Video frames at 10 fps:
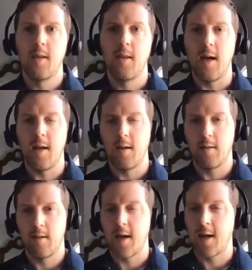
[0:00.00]
That
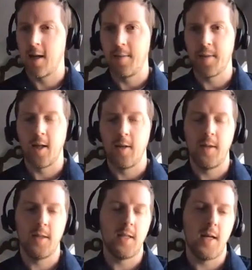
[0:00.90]
economic
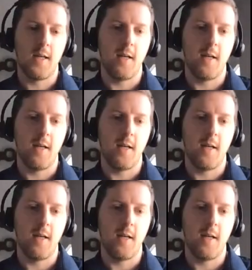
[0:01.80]
element is not